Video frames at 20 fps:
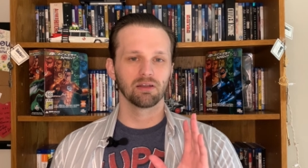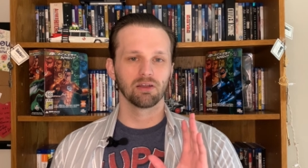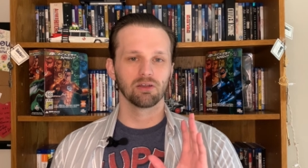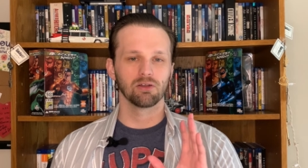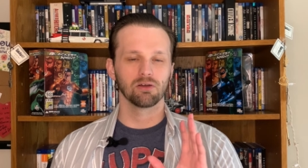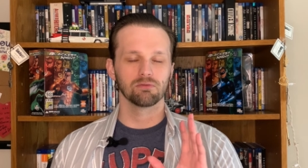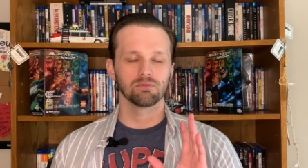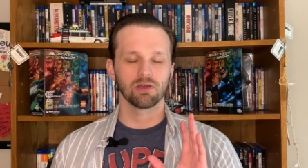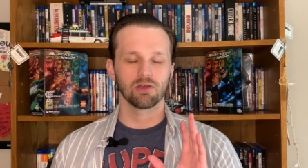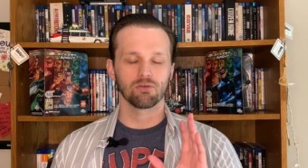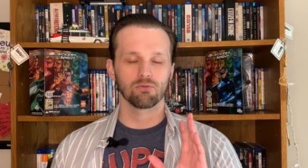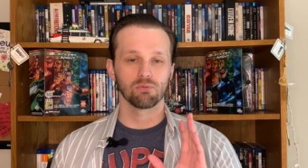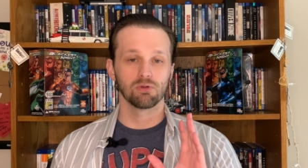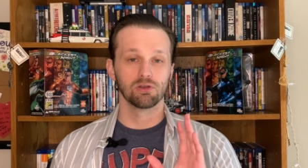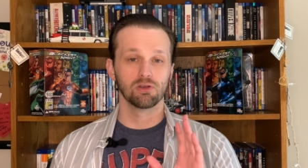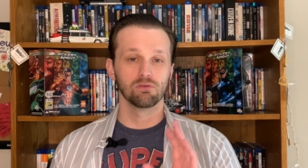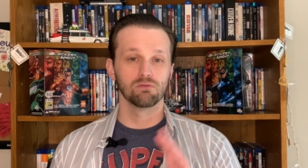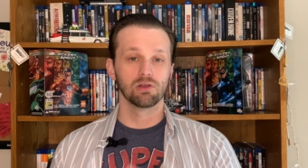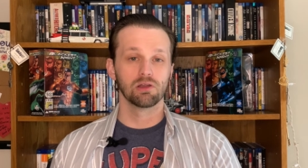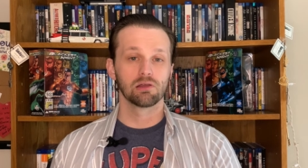to get notification when a
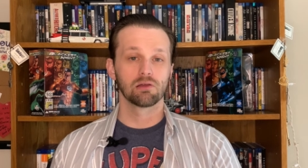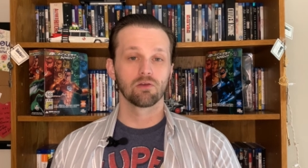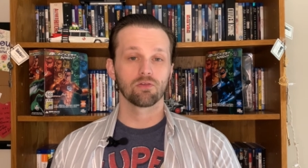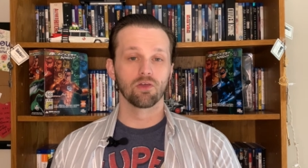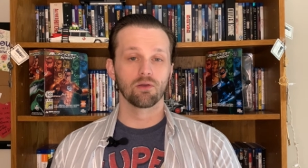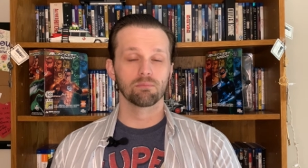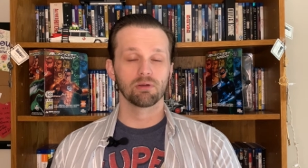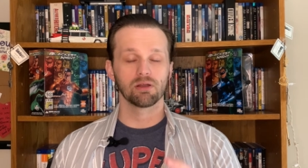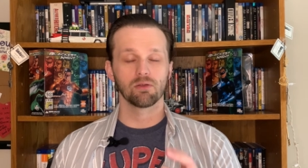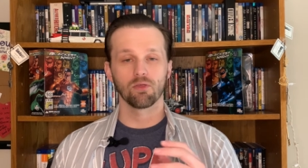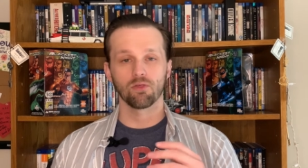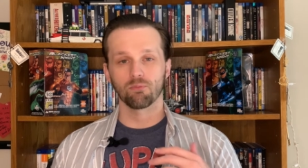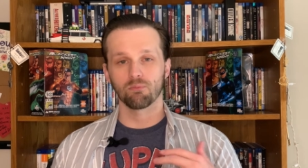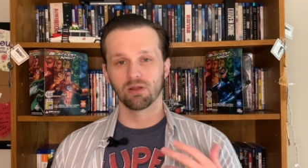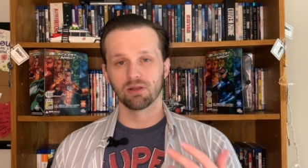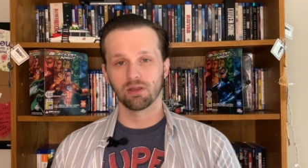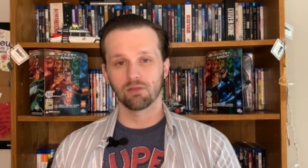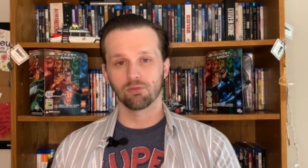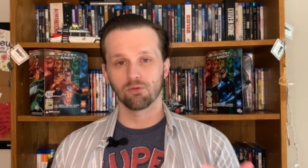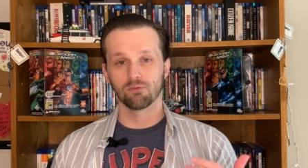new video goes up. I do this
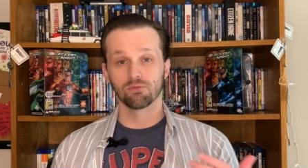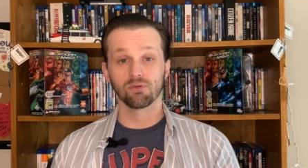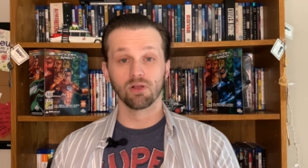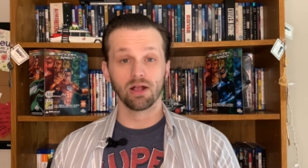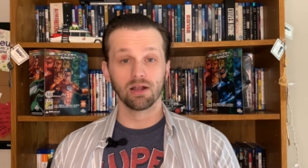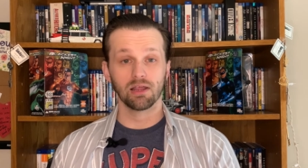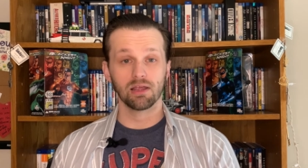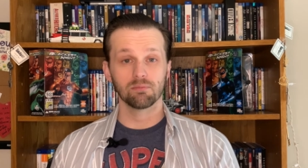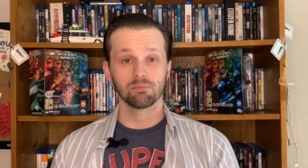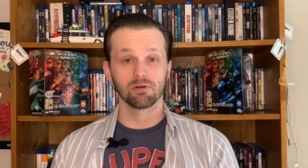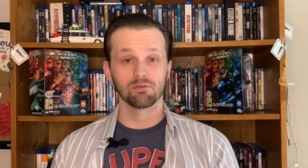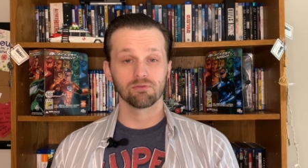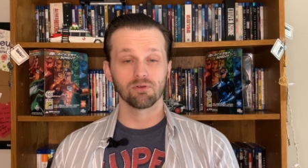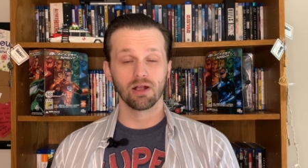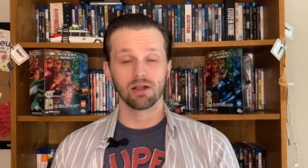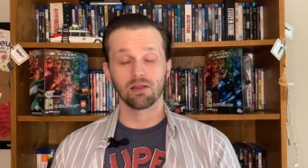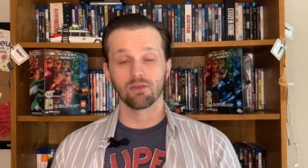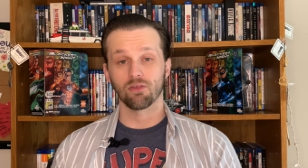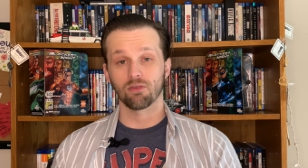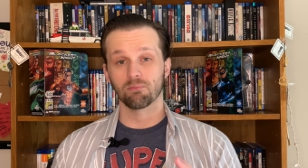Monday through Friday, but
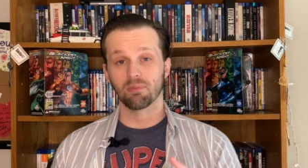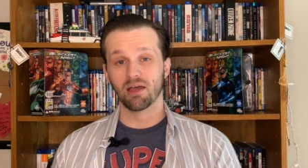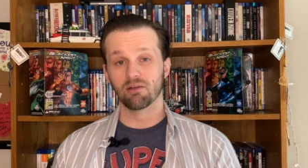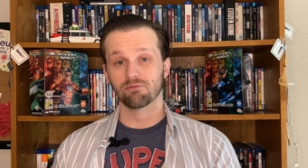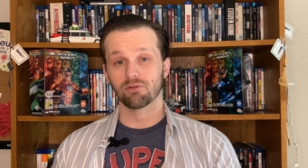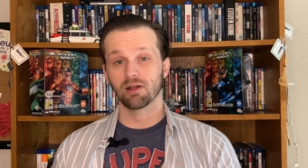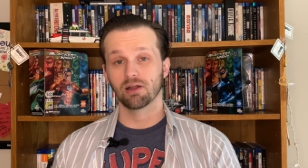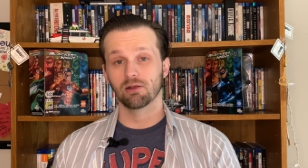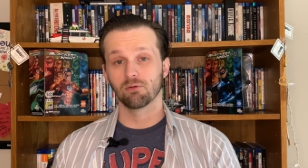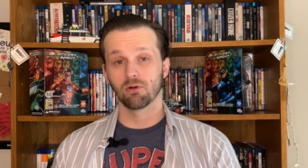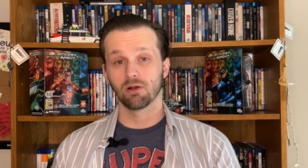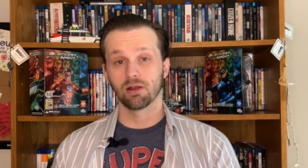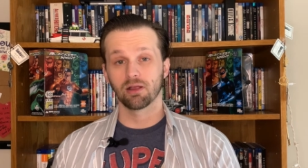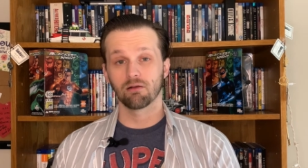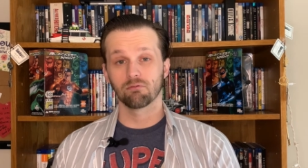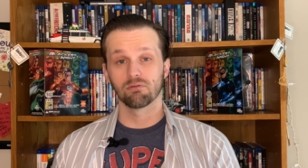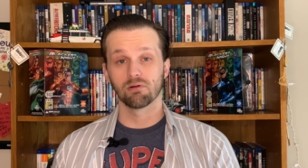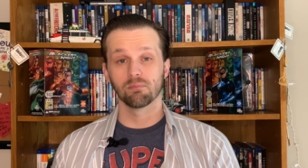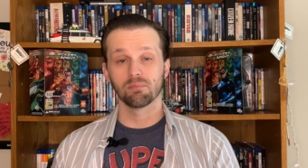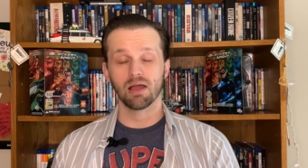Friday is Bat Friday, where I
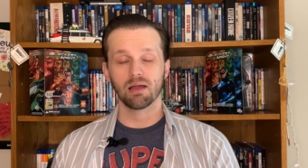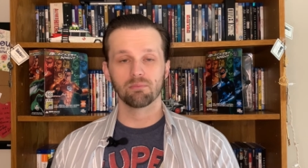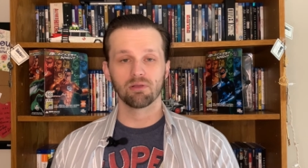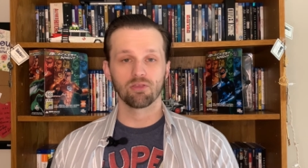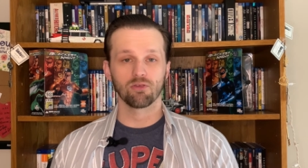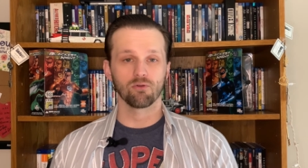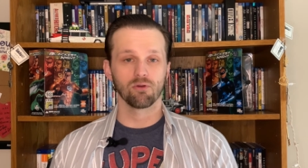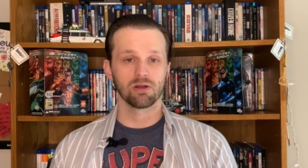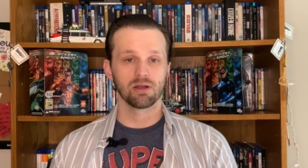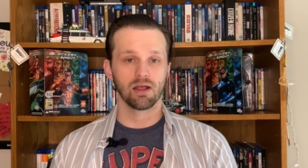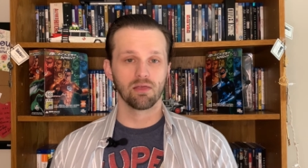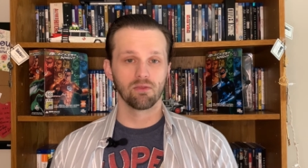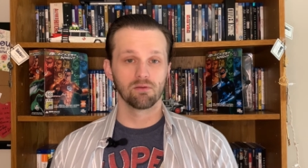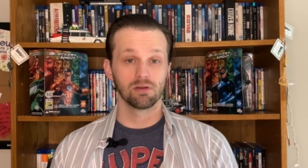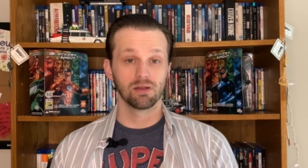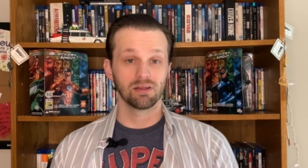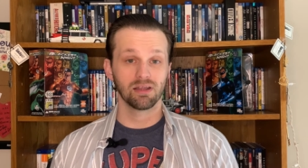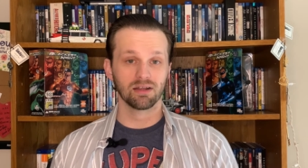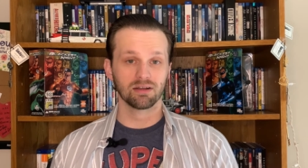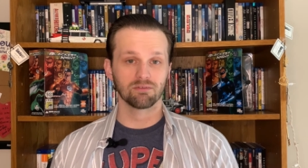cover a Batman story, neither
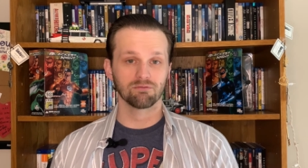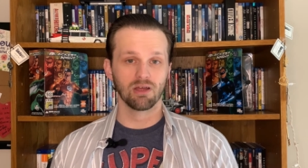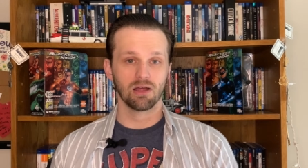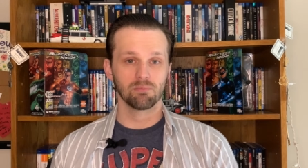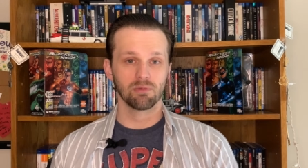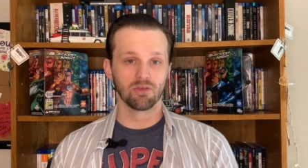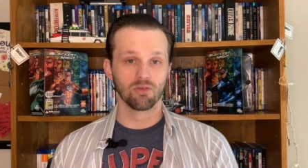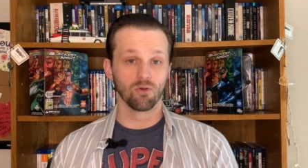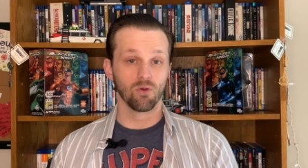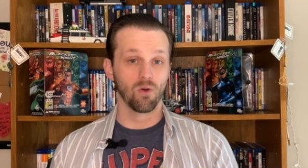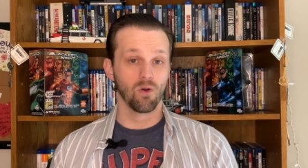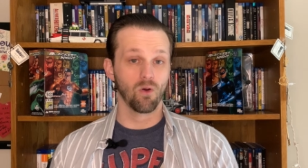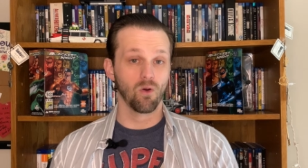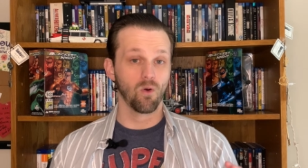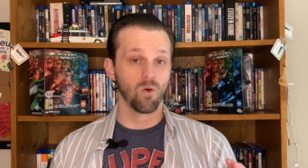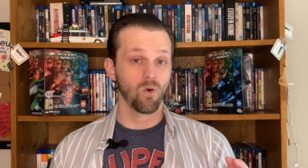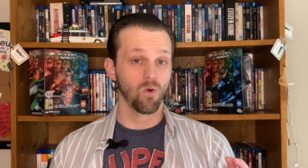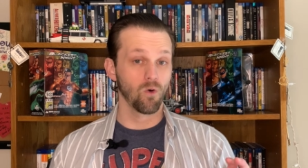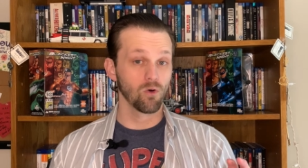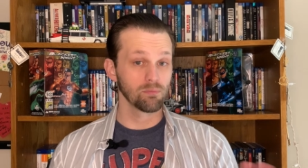Detective Comics
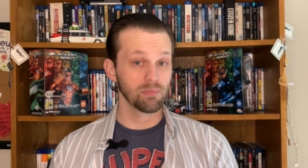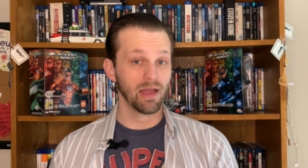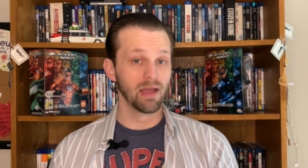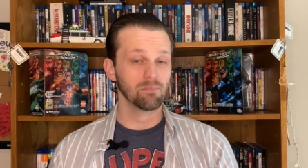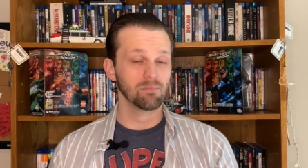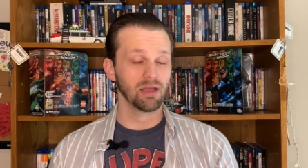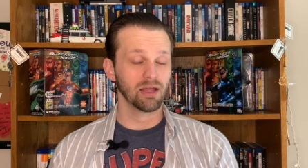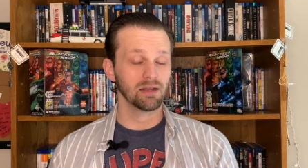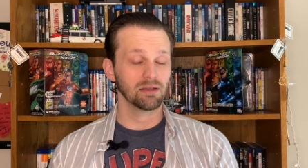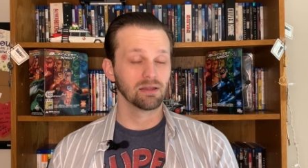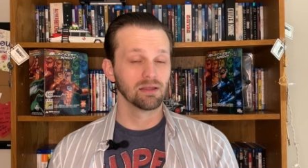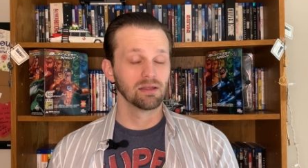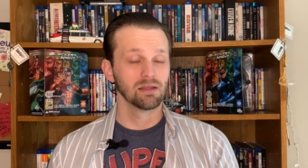or Batman.